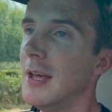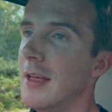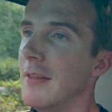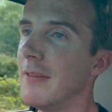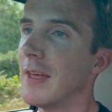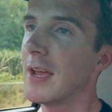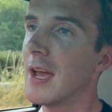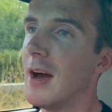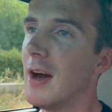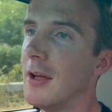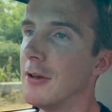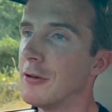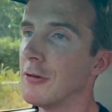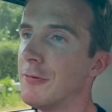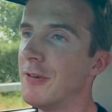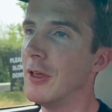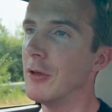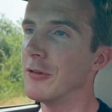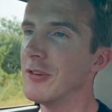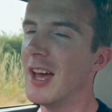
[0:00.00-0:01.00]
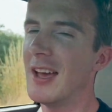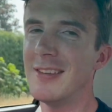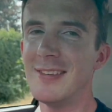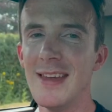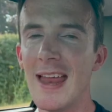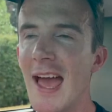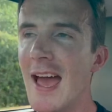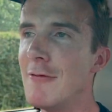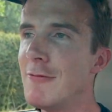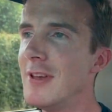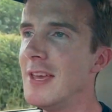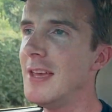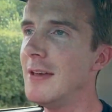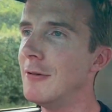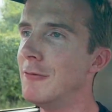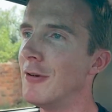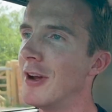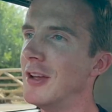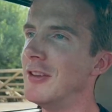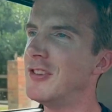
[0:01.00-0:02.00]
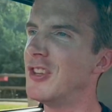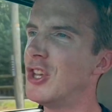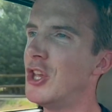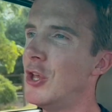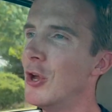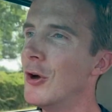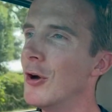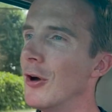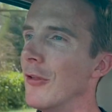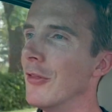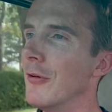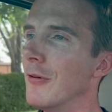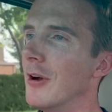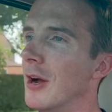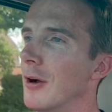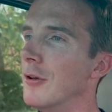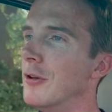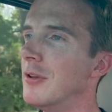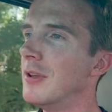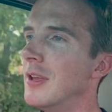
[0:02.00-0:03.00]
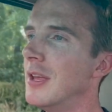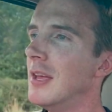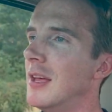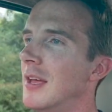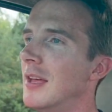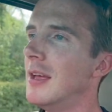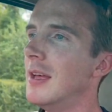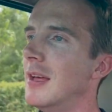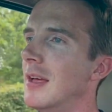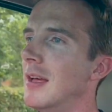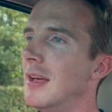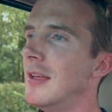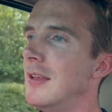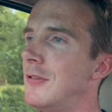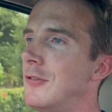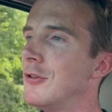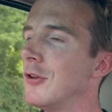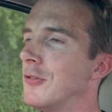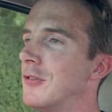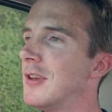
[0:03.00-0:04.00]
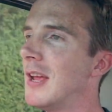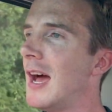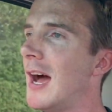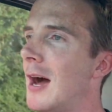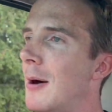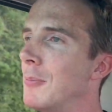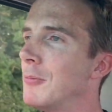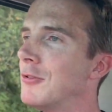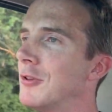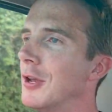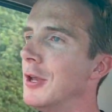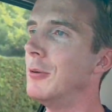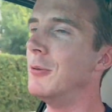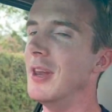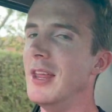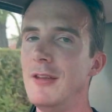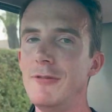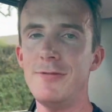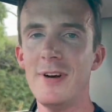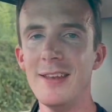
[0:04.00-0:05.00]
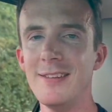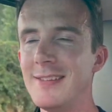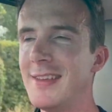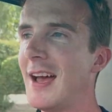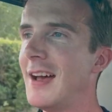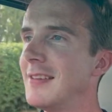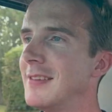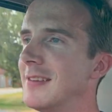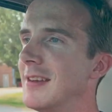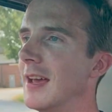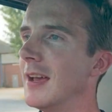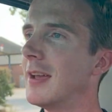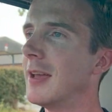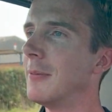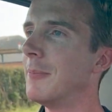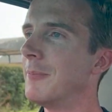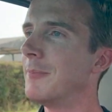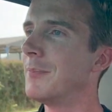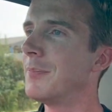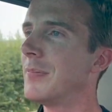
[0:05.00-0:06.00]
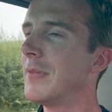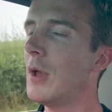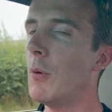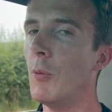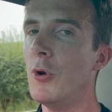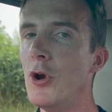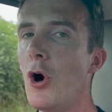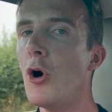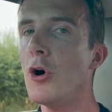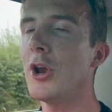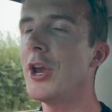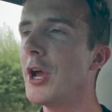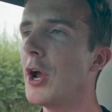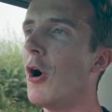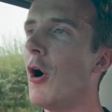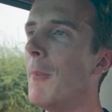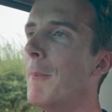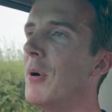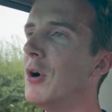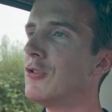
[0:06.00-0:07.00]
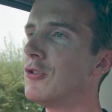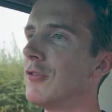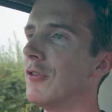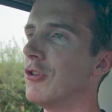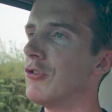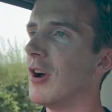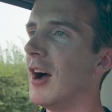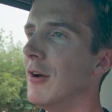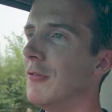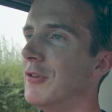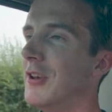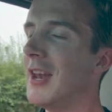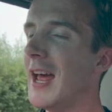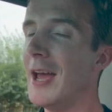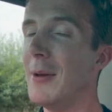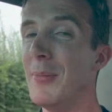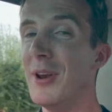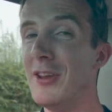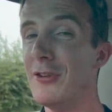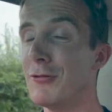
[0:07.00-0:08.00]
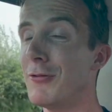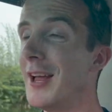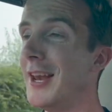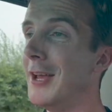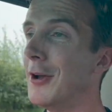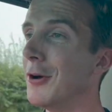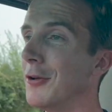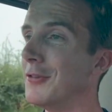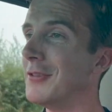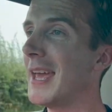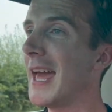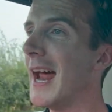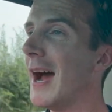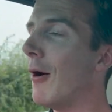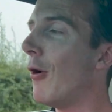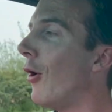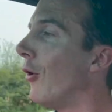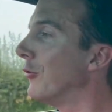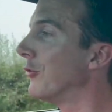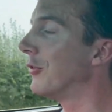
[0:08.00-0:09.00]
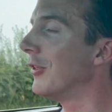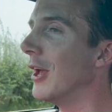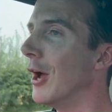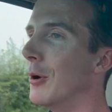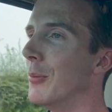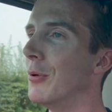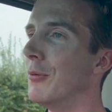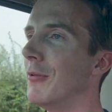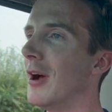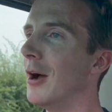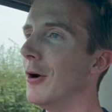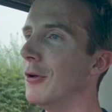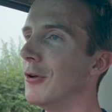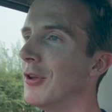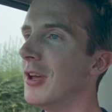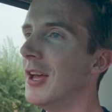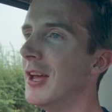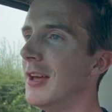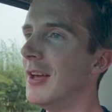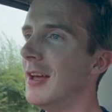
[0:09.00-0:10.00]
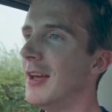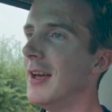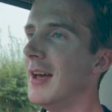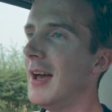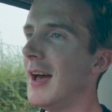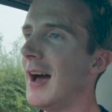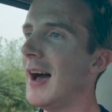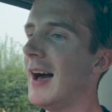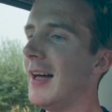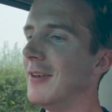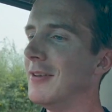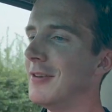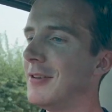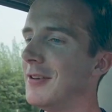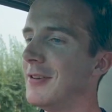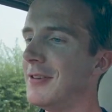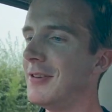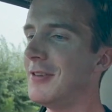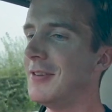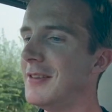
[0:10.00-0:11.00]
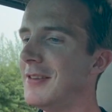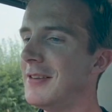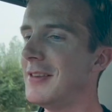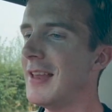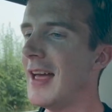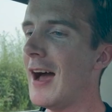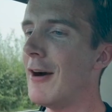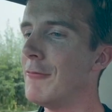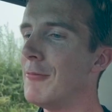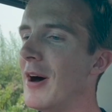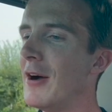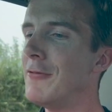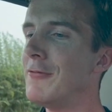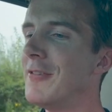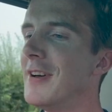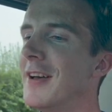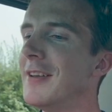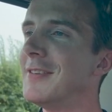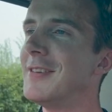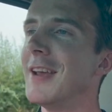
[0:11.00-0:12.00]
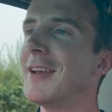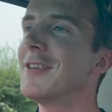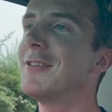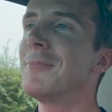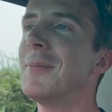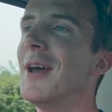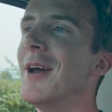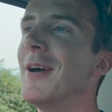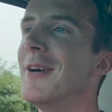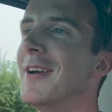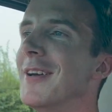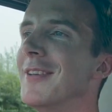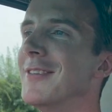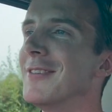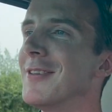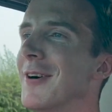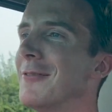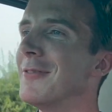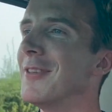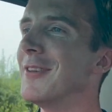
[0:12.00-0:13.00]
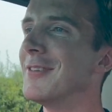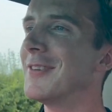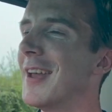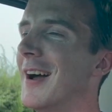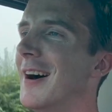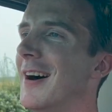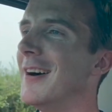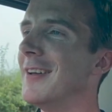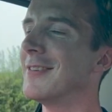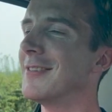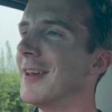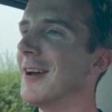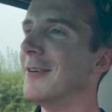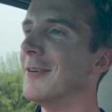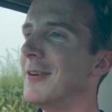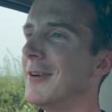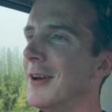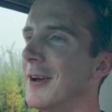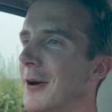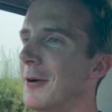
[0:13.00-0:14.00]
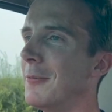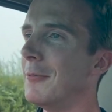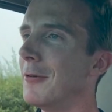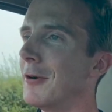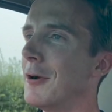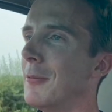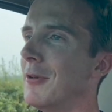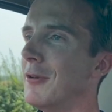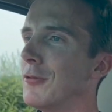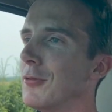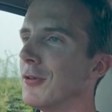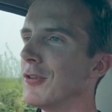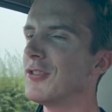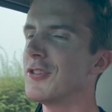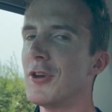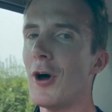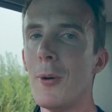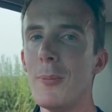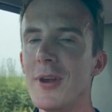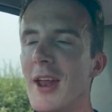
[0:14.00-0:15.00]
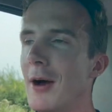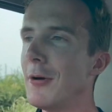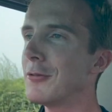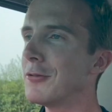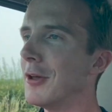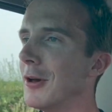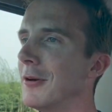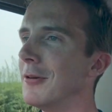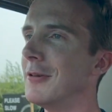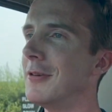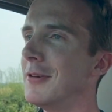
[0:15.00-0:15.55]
The car just feels nice and heavy and very secure on the road. It's just absolutely fantastic. We're not going to go on much of a drive today, but it's really good to get out onto the open road and have my first experience of this car. So we're coming to a stop now, so